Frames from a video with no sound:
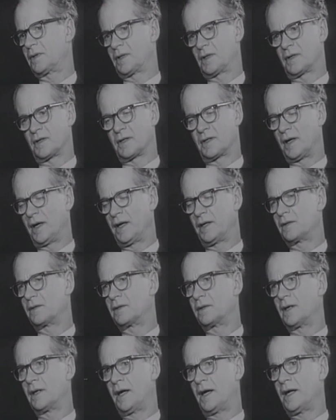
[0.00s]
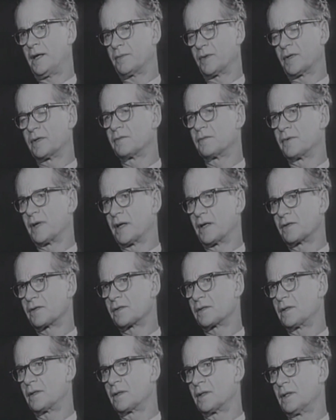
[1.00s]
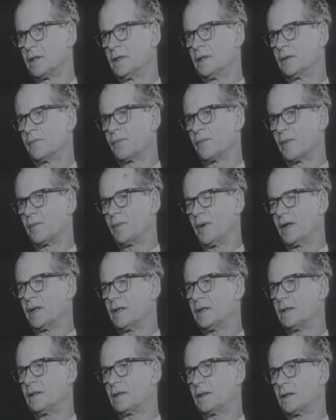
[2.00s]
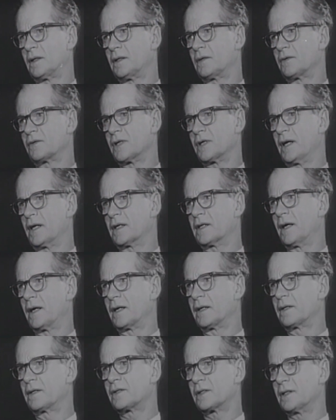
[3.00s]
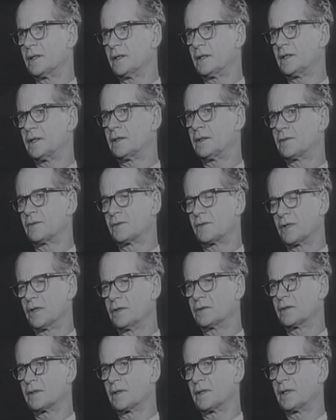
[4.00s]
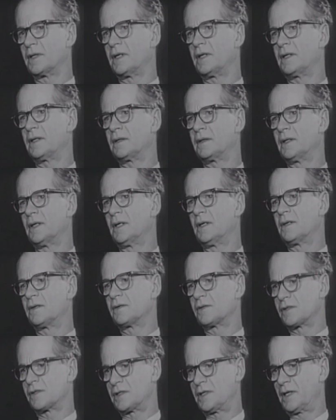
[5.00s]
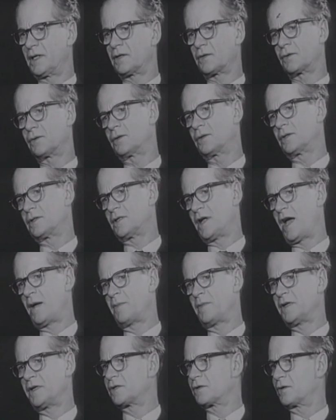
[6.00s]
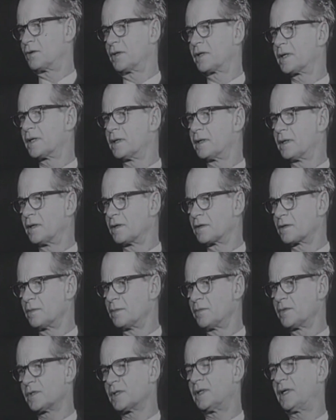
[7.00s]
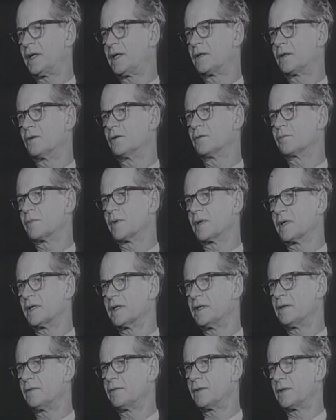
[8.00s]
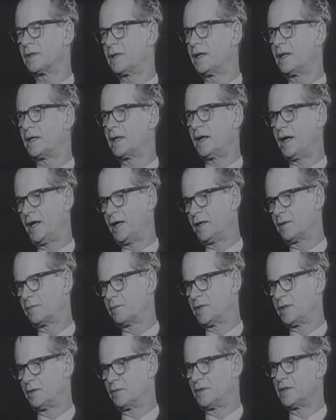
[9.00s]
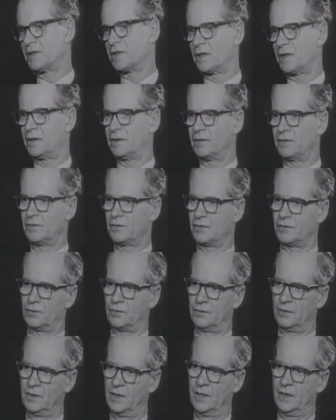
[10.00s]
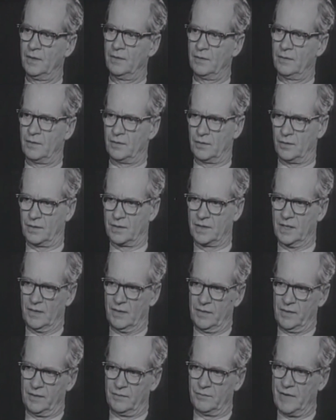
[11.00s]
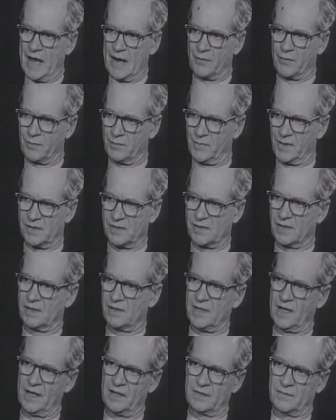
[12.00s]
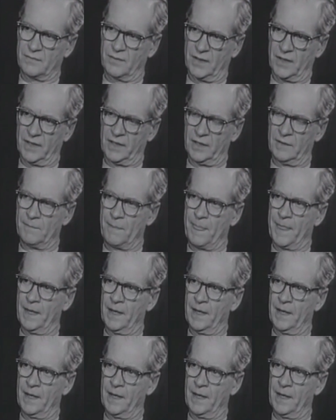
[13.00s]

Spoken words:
I am convinced that many psychotics are certainly sick or damaged organisms, and I don't believe that they can be returned to the ordinary environment successfully.